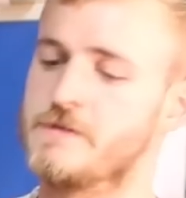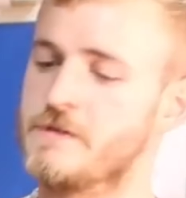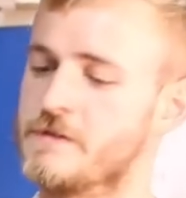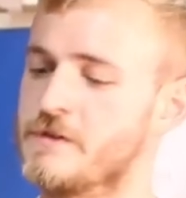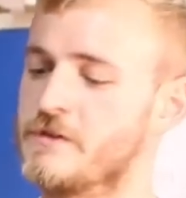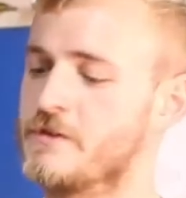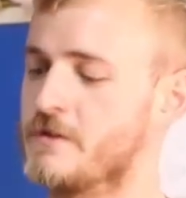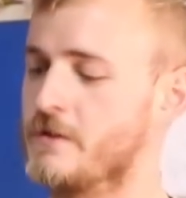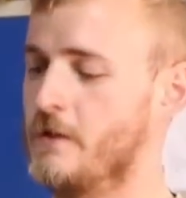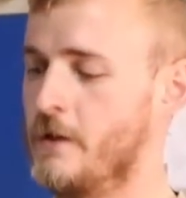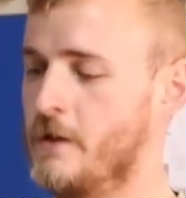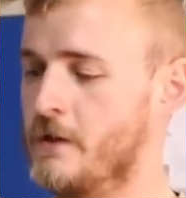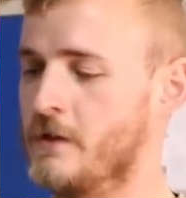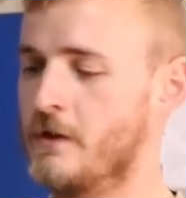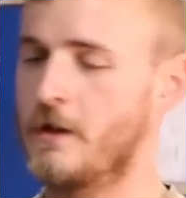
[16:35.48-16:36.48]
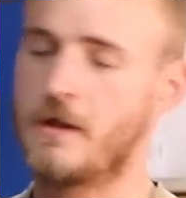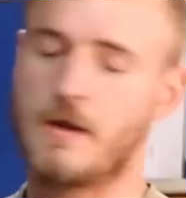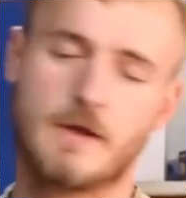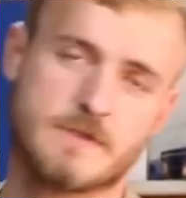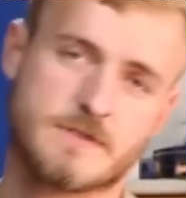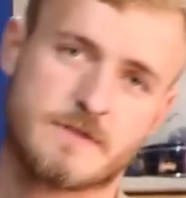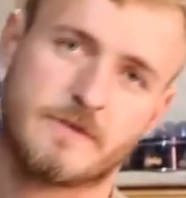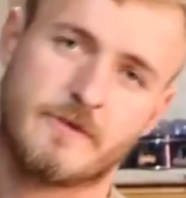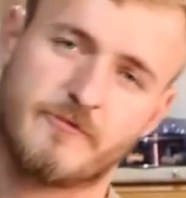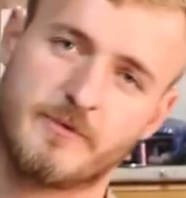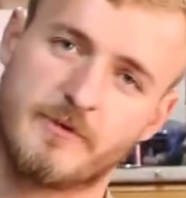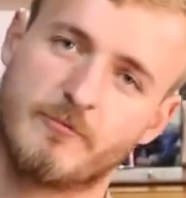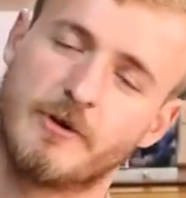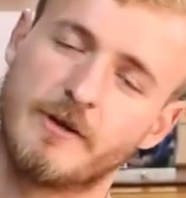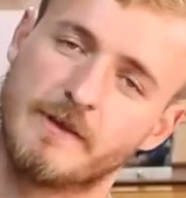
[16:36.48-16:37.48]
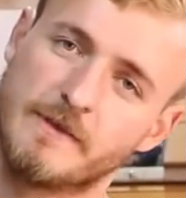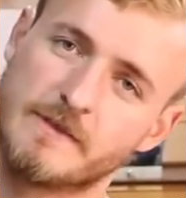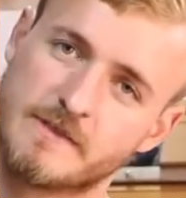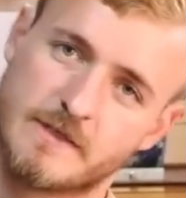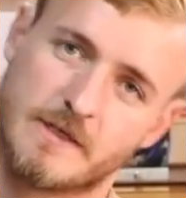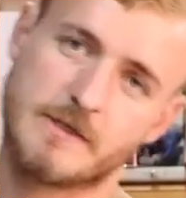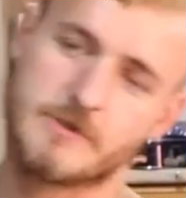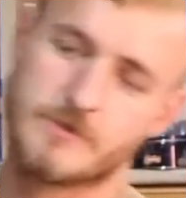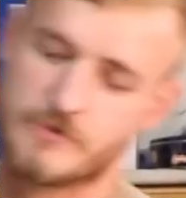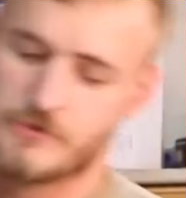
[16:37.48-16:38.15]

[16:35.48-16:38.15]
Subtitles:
just a stock clutch that I've been running the stage